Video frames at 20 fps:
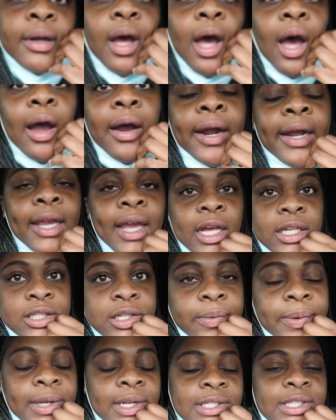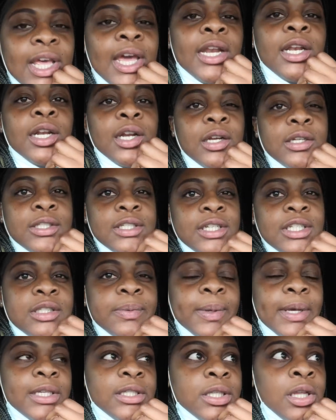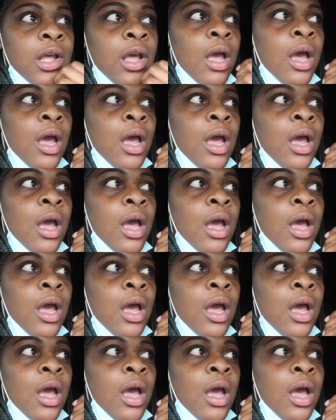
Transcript: All right, y'all. So we decided to go to this place